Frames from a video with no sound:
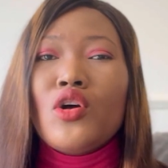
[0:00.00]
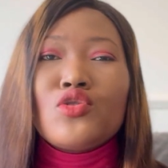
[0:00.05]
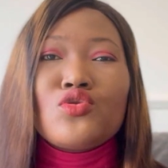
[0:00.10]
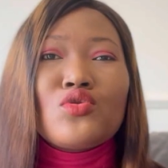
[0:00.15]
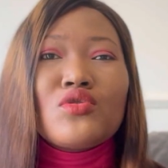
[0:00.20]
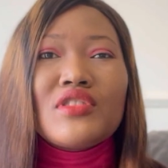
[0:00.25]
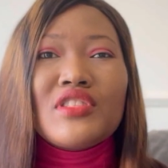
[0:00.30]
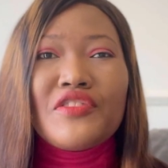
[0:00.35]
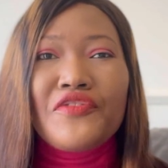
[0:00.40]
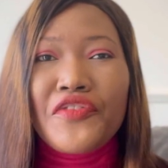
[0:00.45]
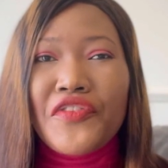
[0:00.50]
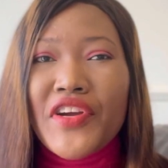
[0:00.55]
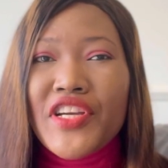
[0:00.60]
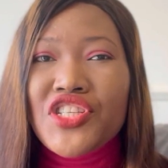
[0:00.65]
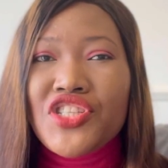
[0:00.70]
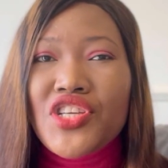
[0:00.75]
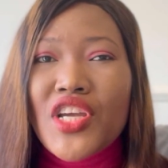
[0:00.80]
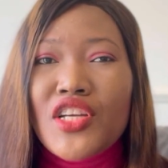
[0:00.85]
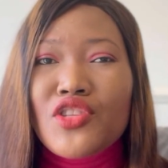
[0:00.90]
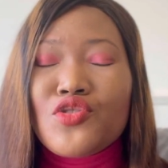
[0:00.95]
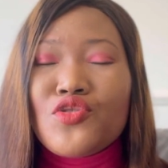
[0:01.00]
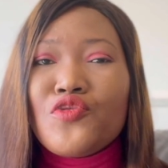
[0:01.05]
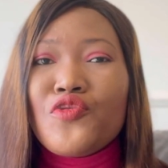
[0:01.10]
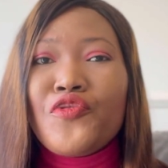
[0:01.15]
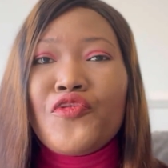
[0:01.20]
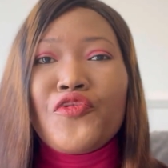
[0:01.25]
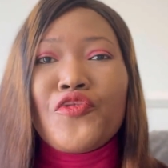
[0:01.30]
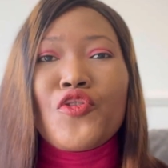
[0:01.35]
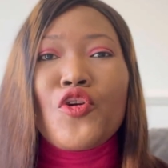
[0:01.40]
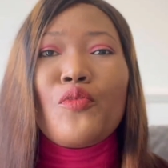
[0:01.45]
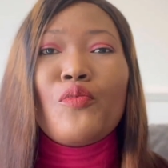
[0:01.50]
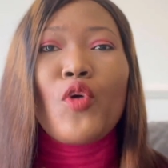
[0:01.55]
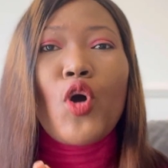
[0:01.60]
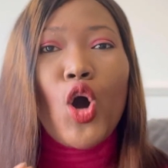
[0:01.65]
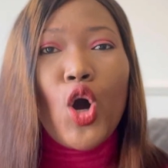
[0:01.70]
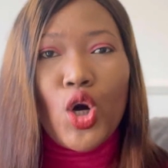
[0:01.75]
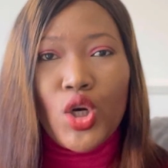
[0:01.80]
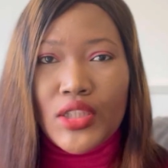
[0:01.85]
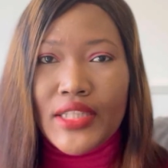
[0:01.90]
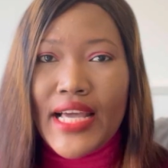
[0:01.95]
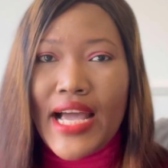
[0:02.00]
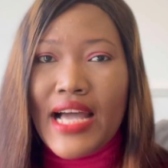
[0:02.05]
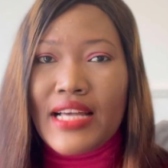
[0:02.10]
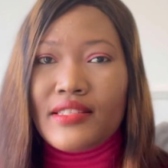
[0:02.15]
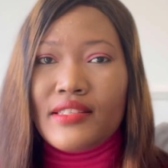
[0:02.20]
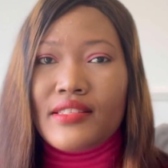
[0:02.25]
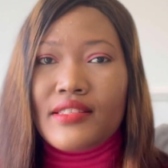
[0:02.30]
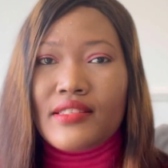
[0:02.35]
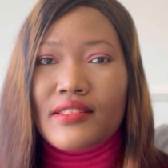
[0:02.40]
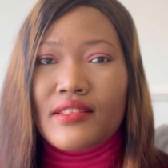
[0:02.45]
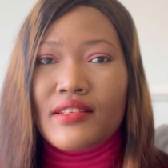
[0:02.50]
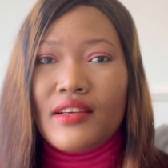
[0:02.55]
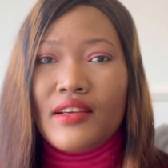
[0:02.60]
to differentiate you from others.